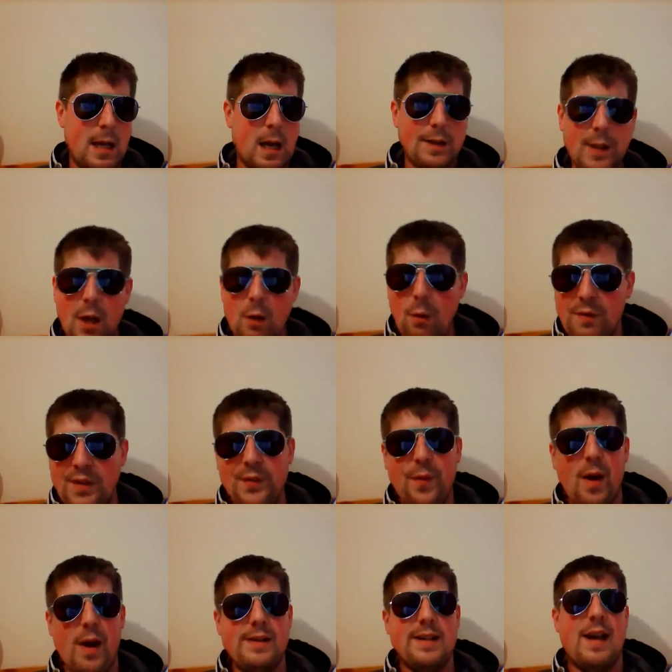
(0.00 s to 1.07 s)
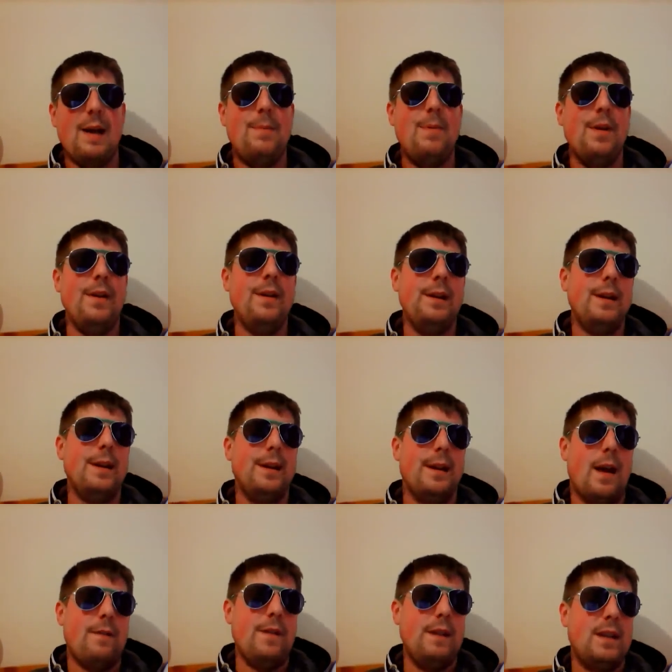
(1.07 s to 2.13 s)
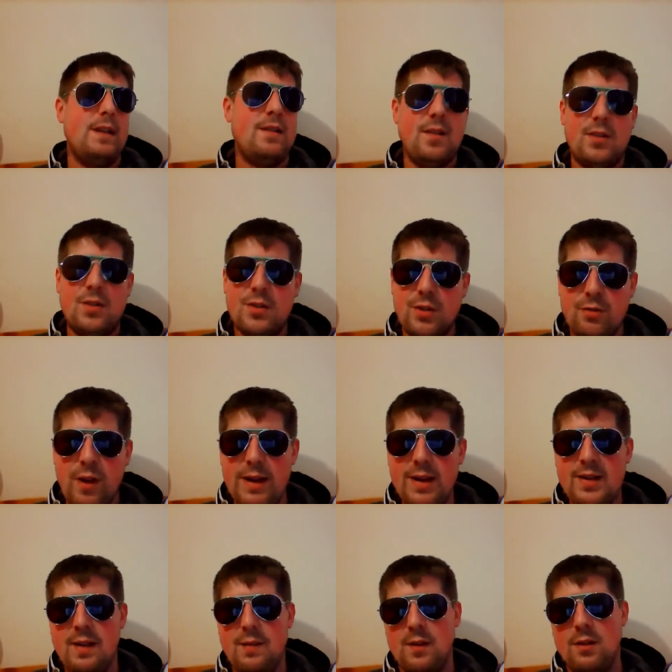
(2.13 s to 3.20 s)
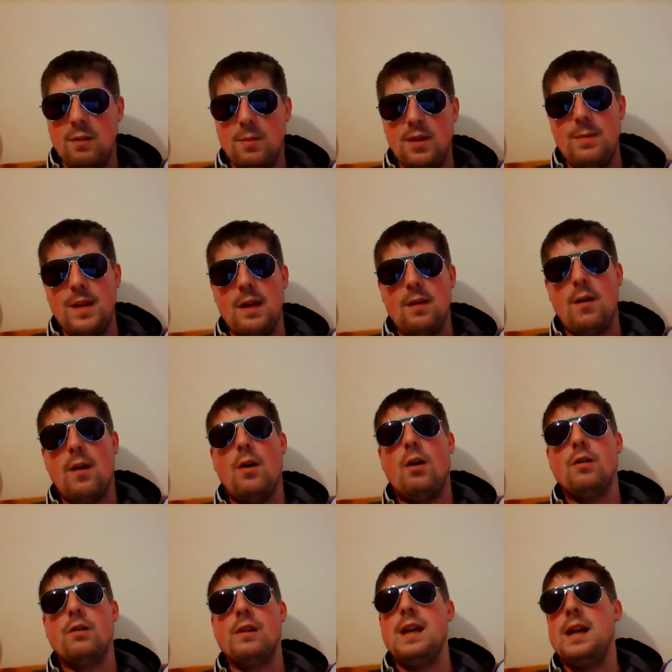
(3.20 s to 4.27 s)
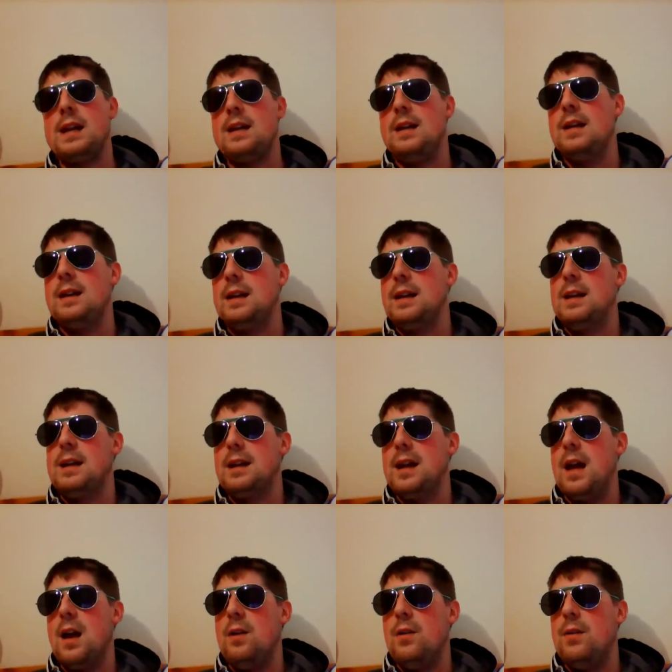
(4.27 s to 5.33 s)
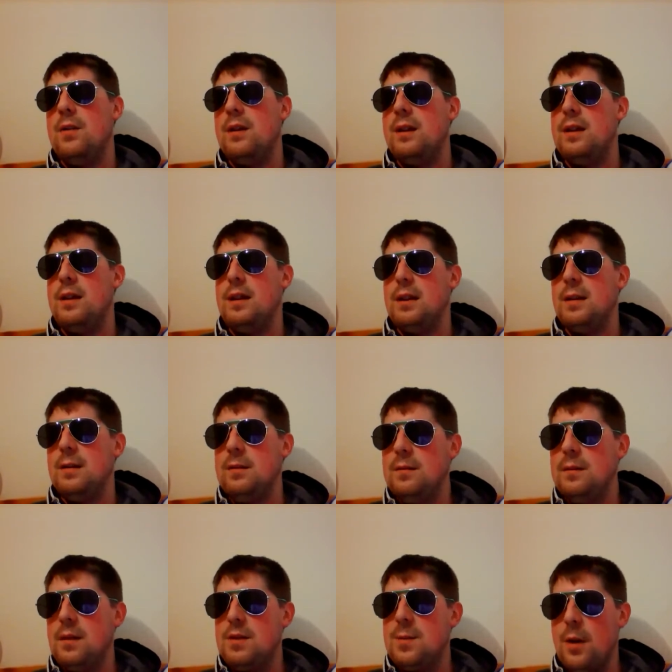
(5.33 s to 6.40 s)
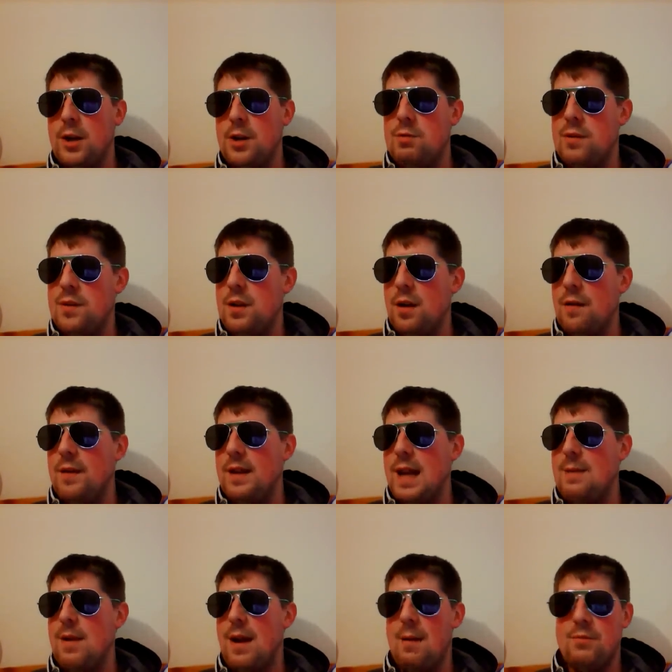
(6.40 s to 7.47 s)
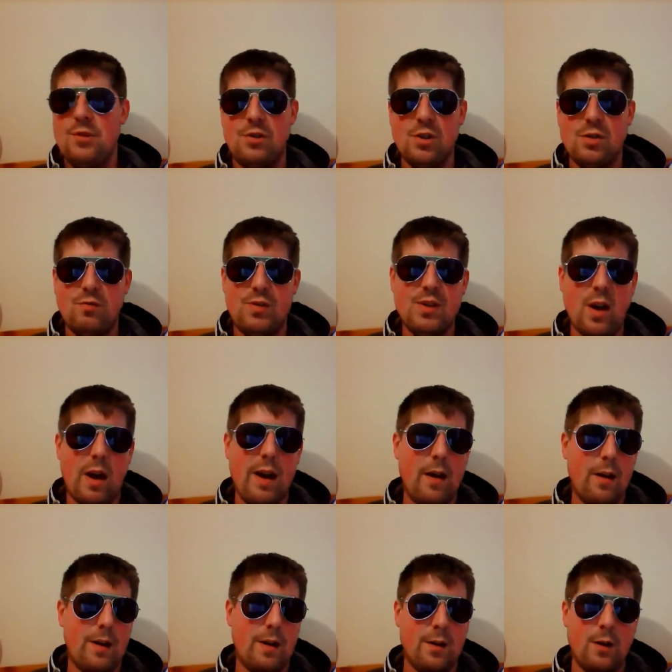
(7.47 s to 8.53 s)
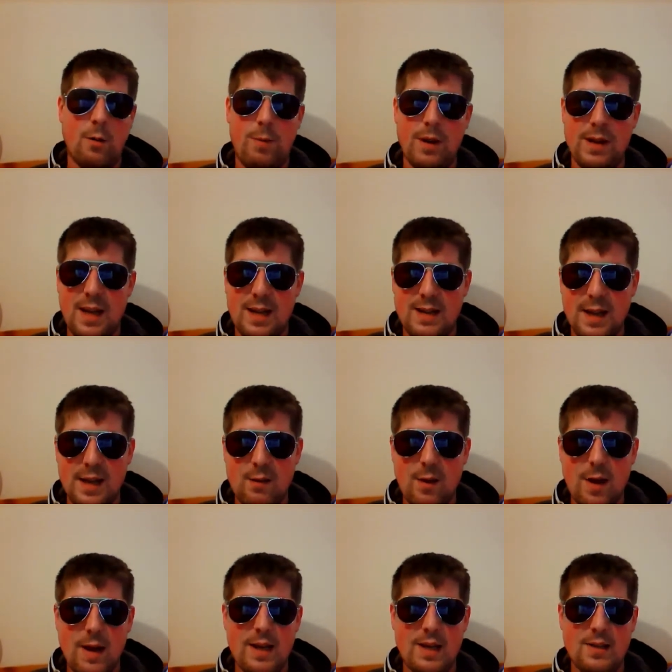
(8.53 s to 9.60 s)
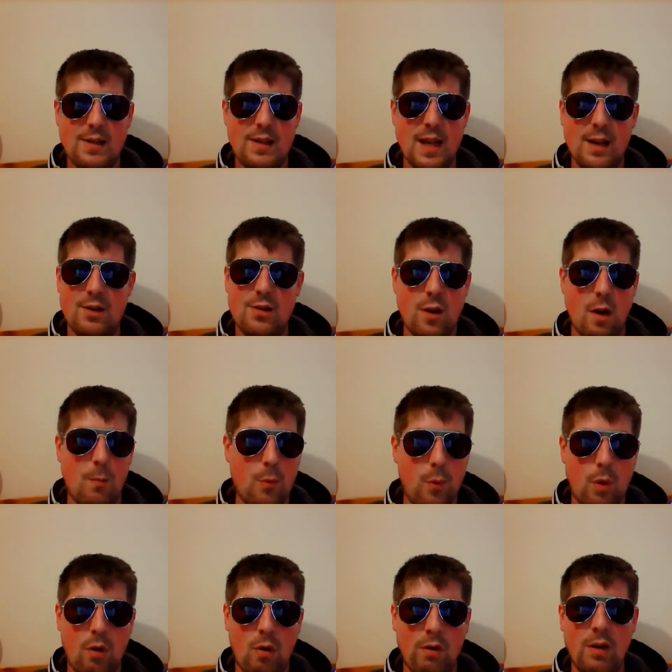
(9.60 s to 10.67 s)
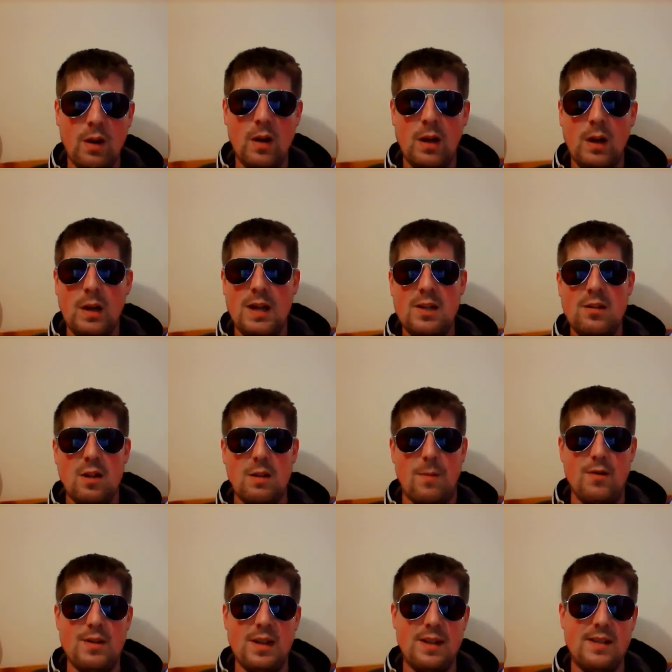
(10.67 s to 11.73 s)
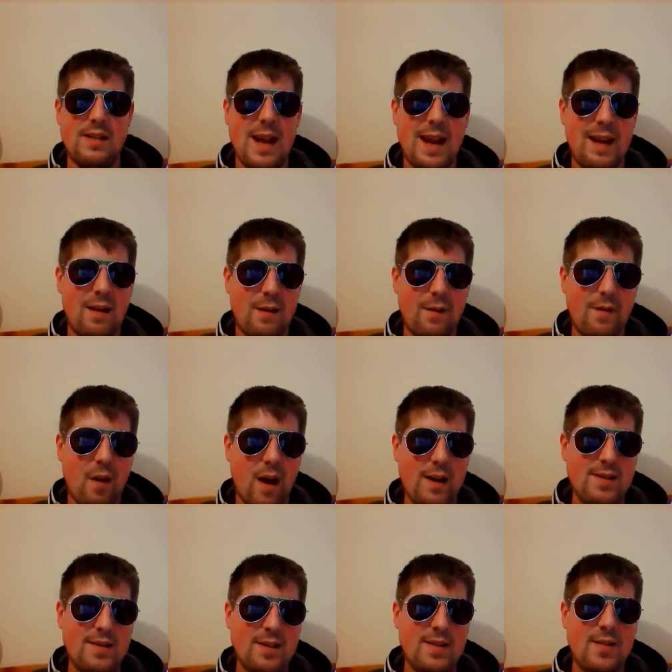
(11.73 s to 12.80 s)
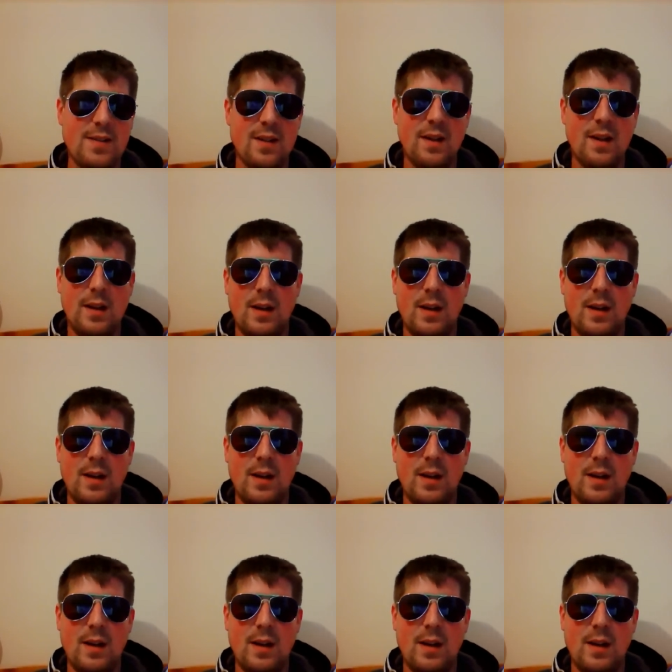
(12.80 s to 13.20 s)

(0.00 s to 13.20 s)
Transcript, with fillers: I don't want this fight to happen. I think it's a disgrace if the WBO are ordering it. Though, to be honest with you, I think Abraham should just retire in a couple of years anyway. He's getting shot porn. He's not the most entertaining of fighters.